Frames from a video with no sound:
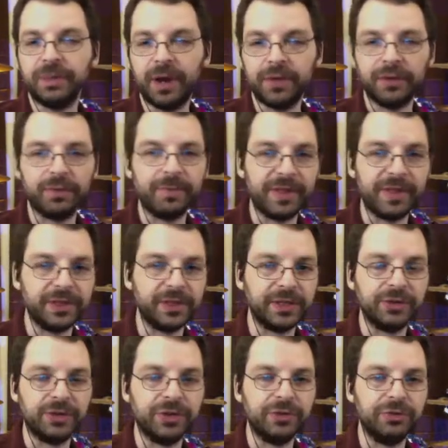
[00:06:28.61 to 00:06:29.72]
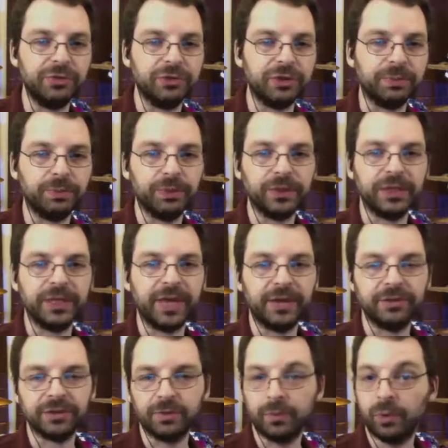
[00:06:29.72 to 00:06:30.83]
other methods that you can use to put together
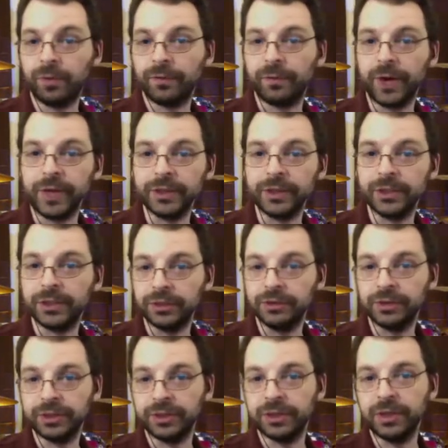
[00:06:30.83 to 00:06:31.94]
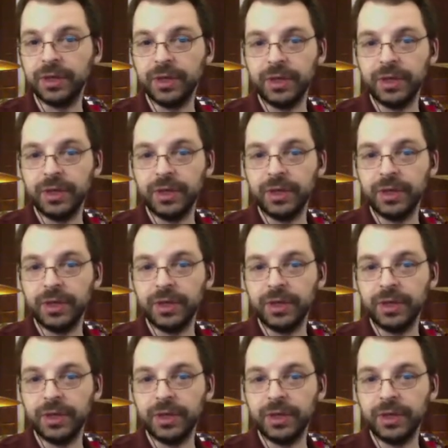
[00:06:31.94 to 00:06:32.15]
some more phrases using